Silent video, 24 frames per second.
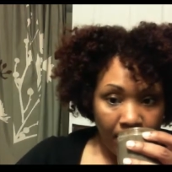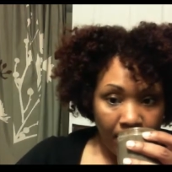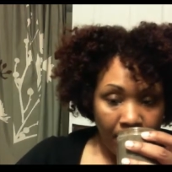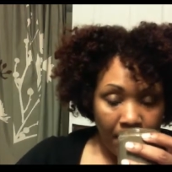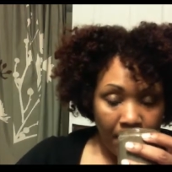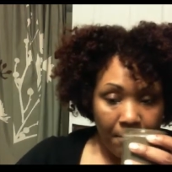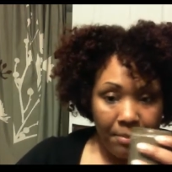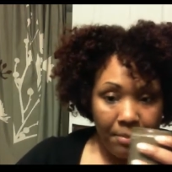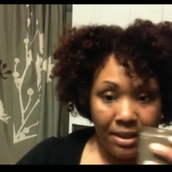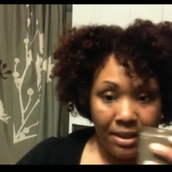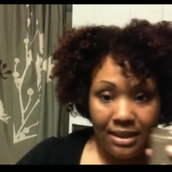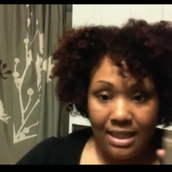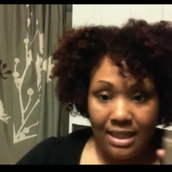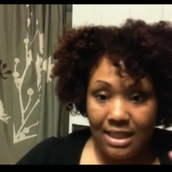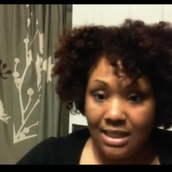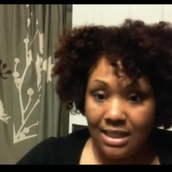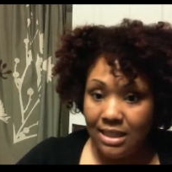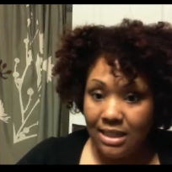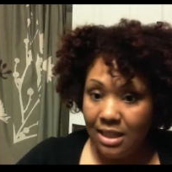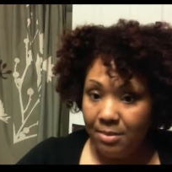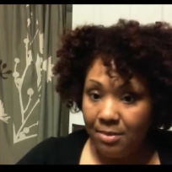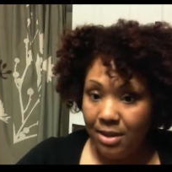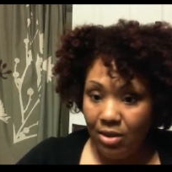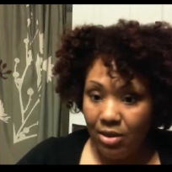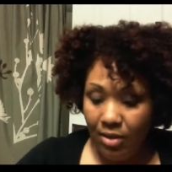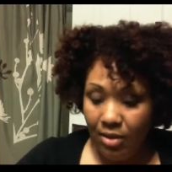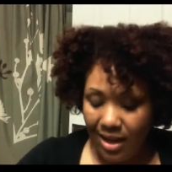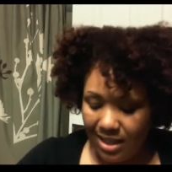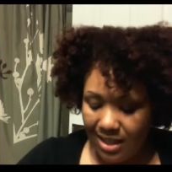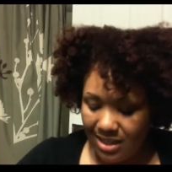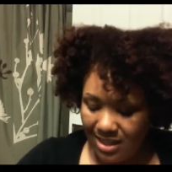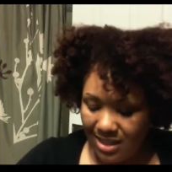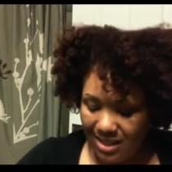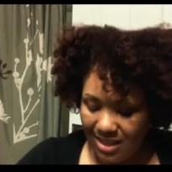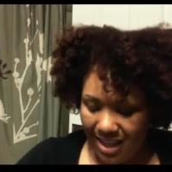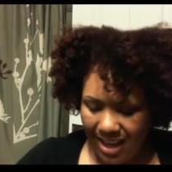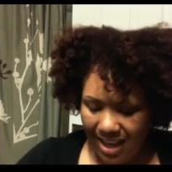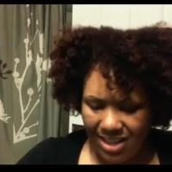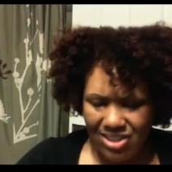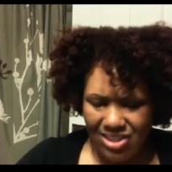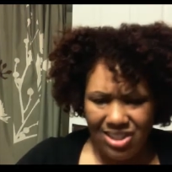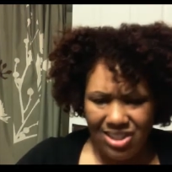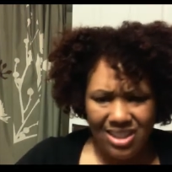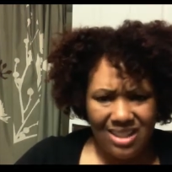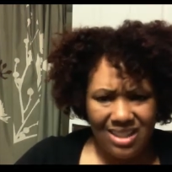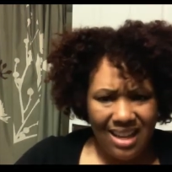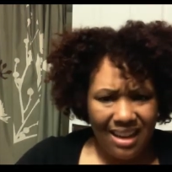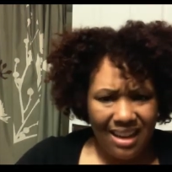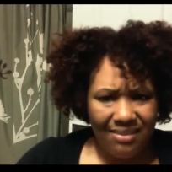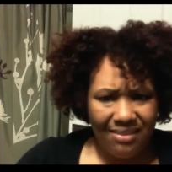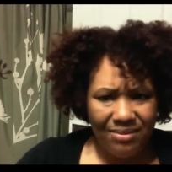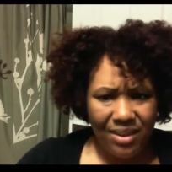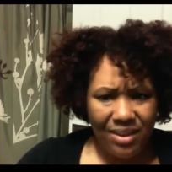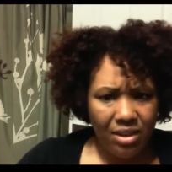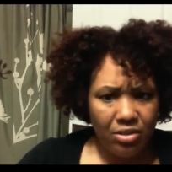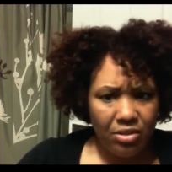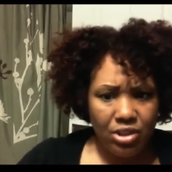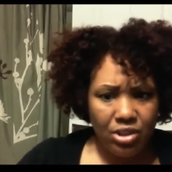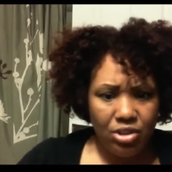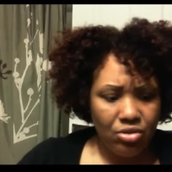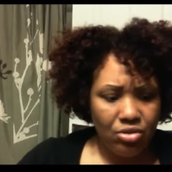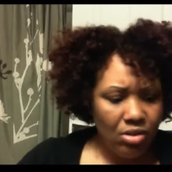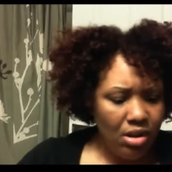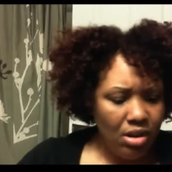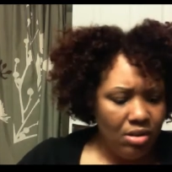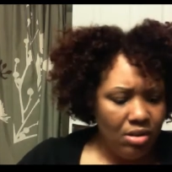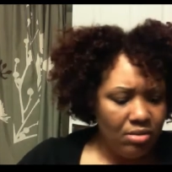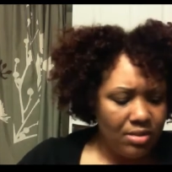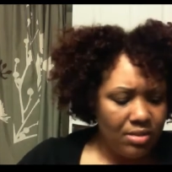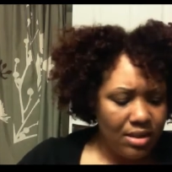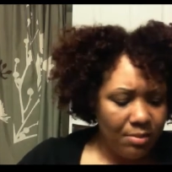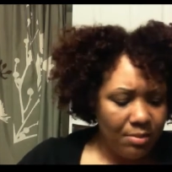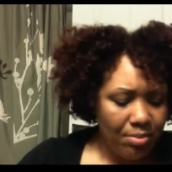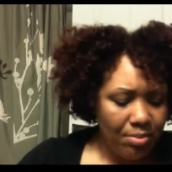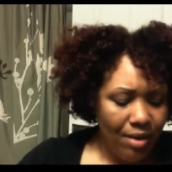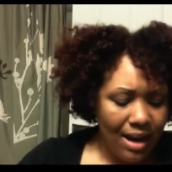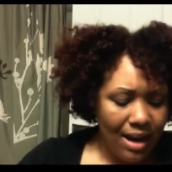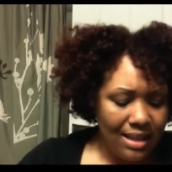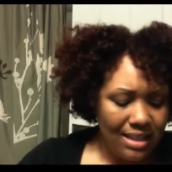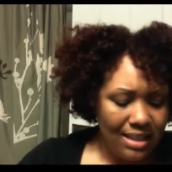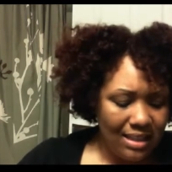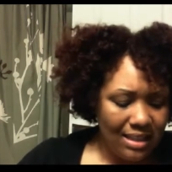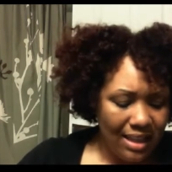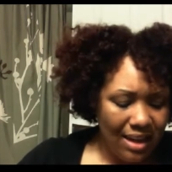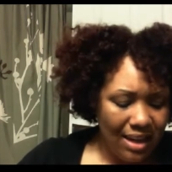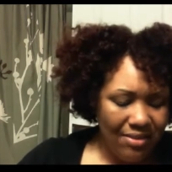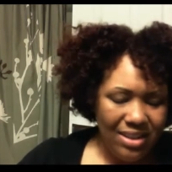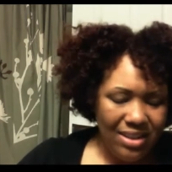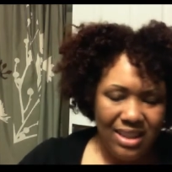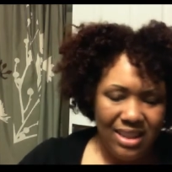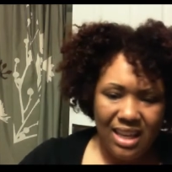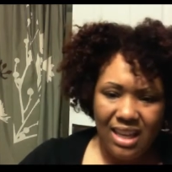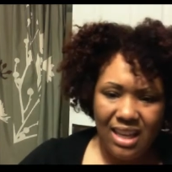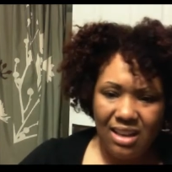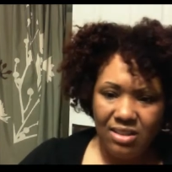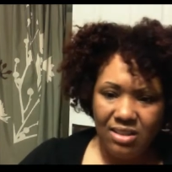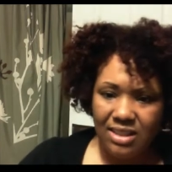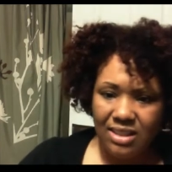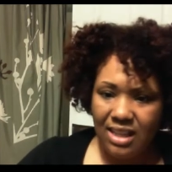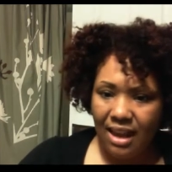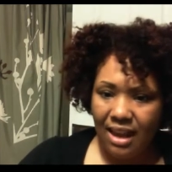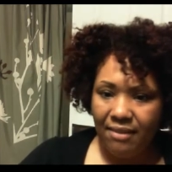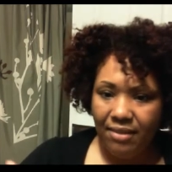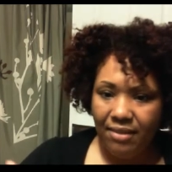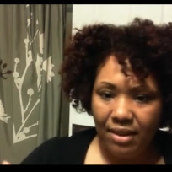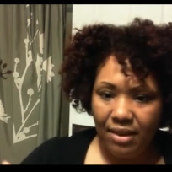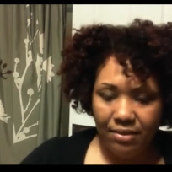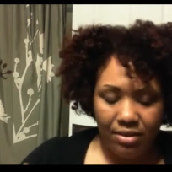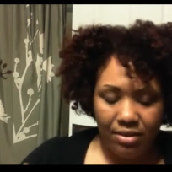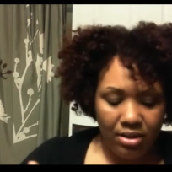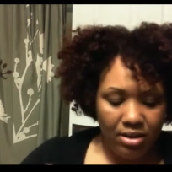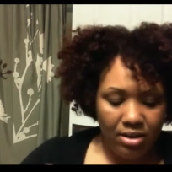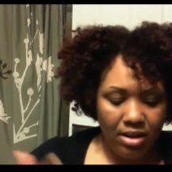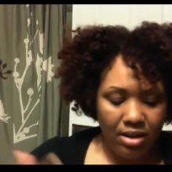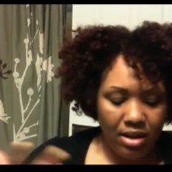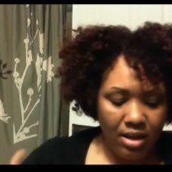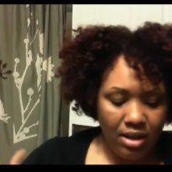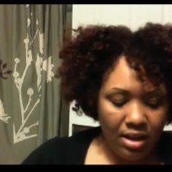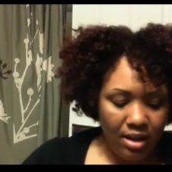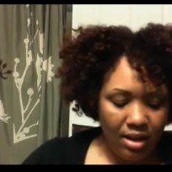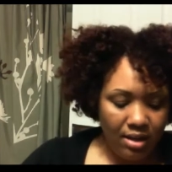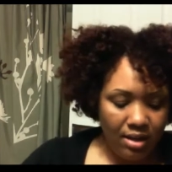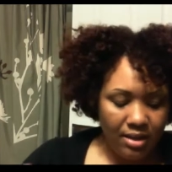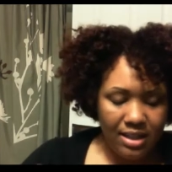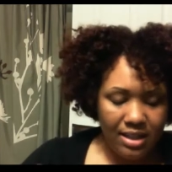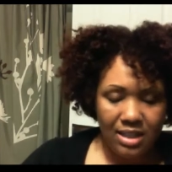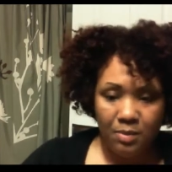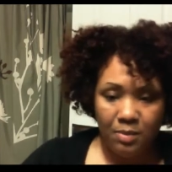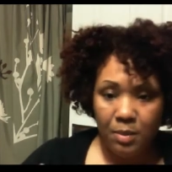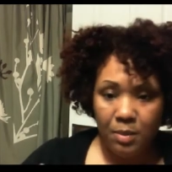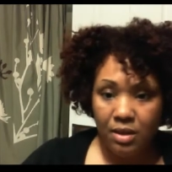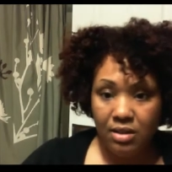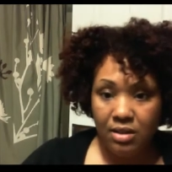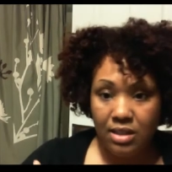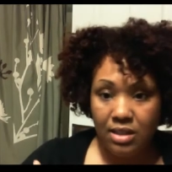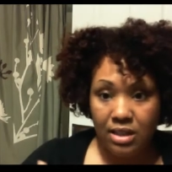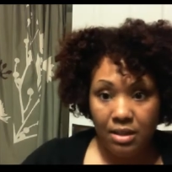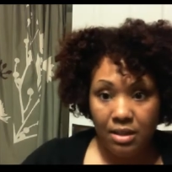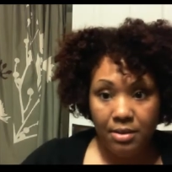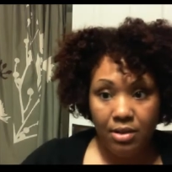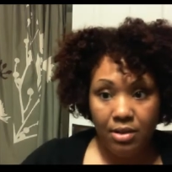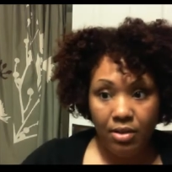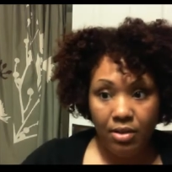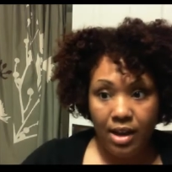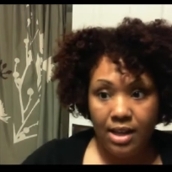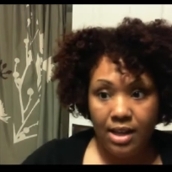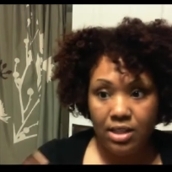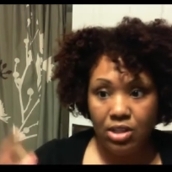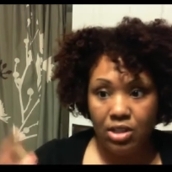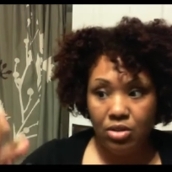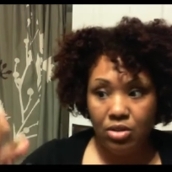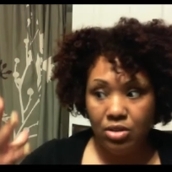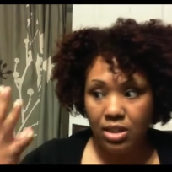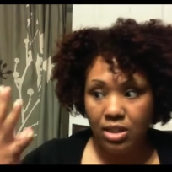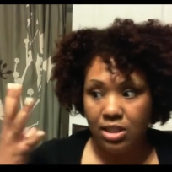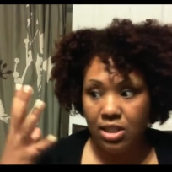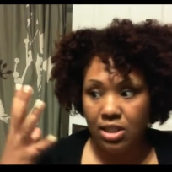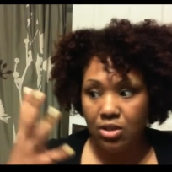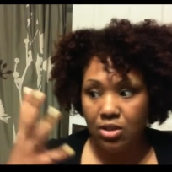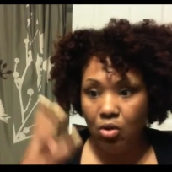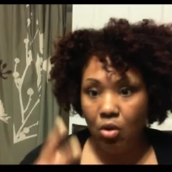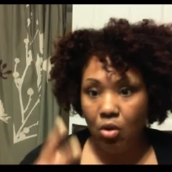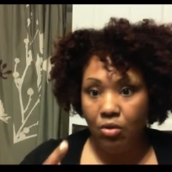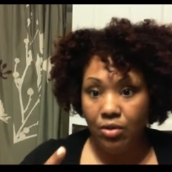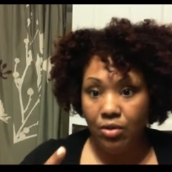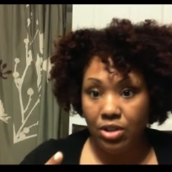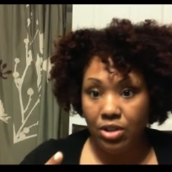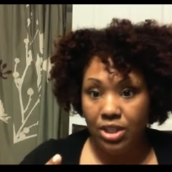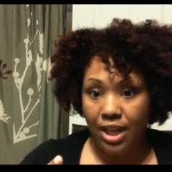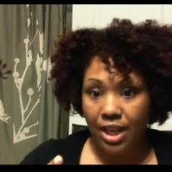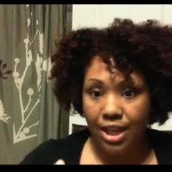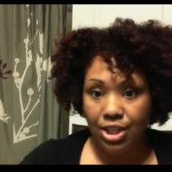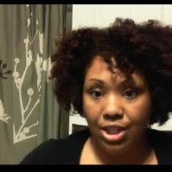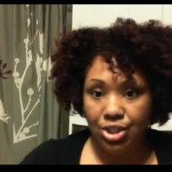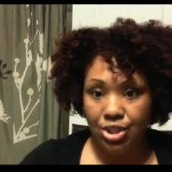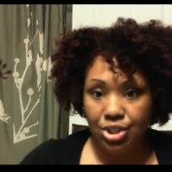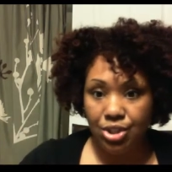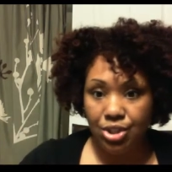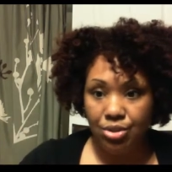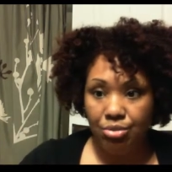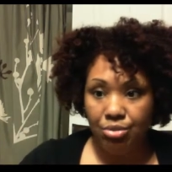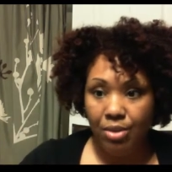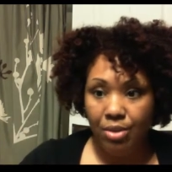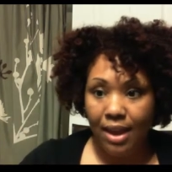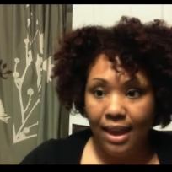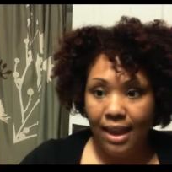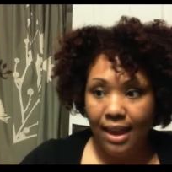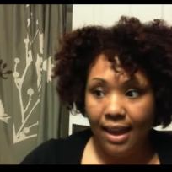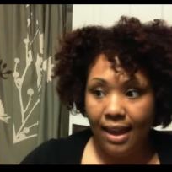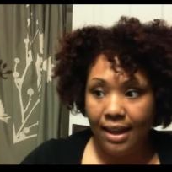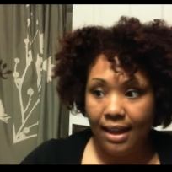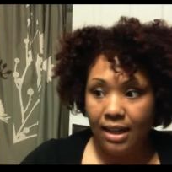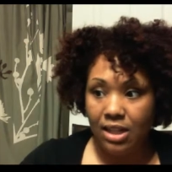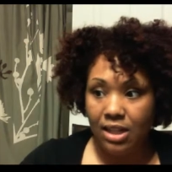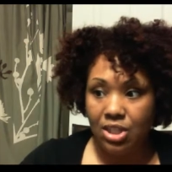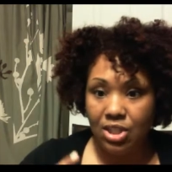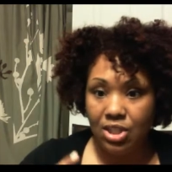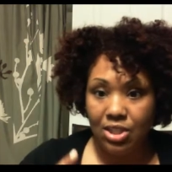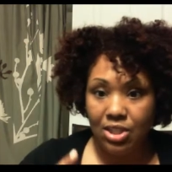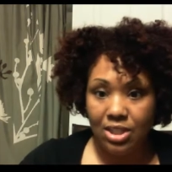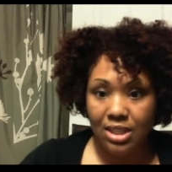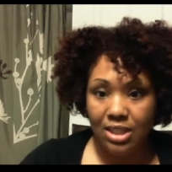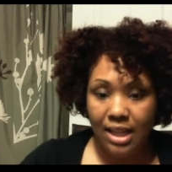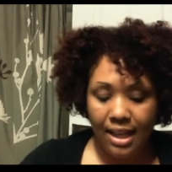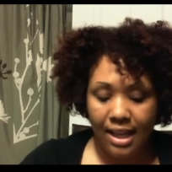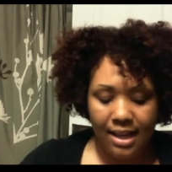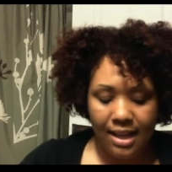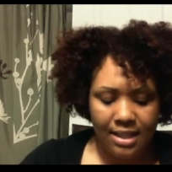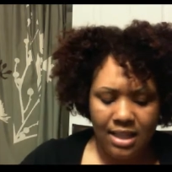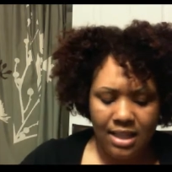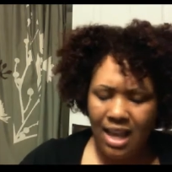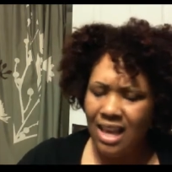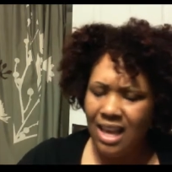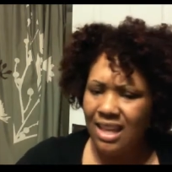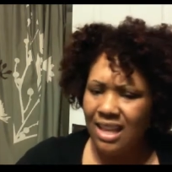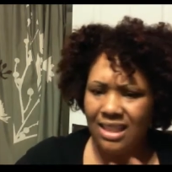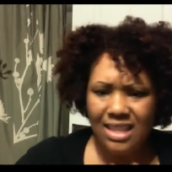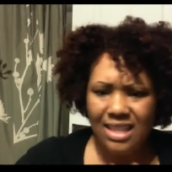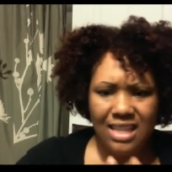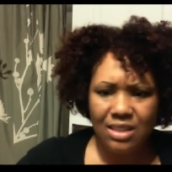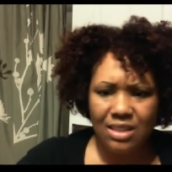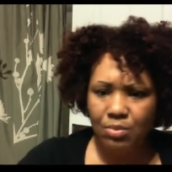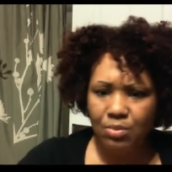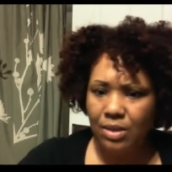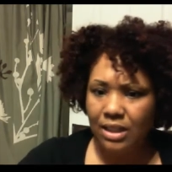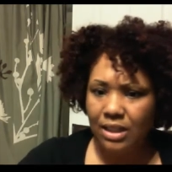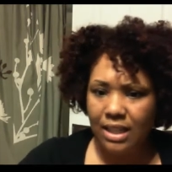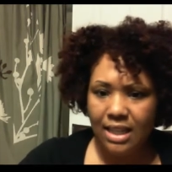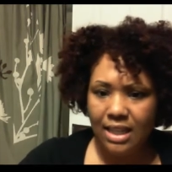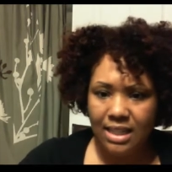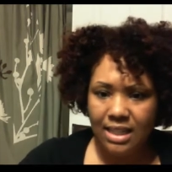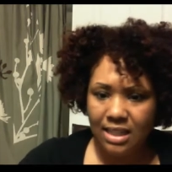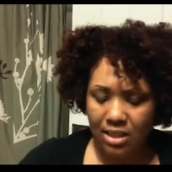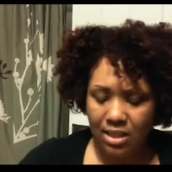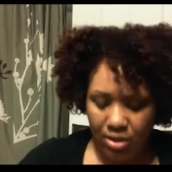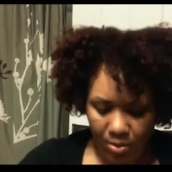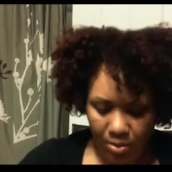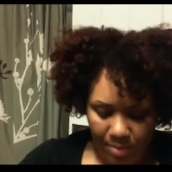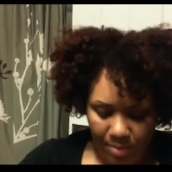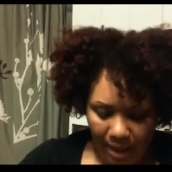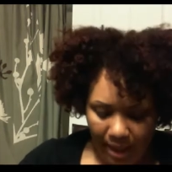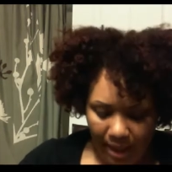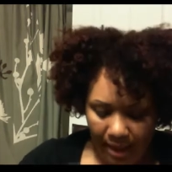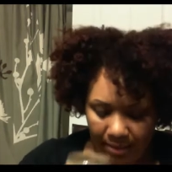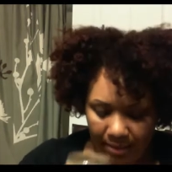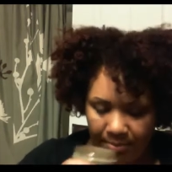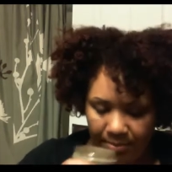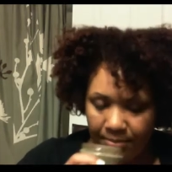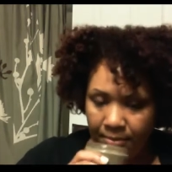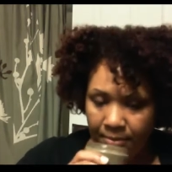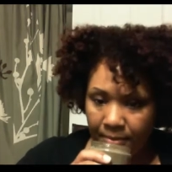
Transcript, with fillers: but this lemongrass is actually not very strong, surprisingly. Everything else I've ever uh, experienced, lemongrass usually just overtakes you and it just stays. This really isn't too bad.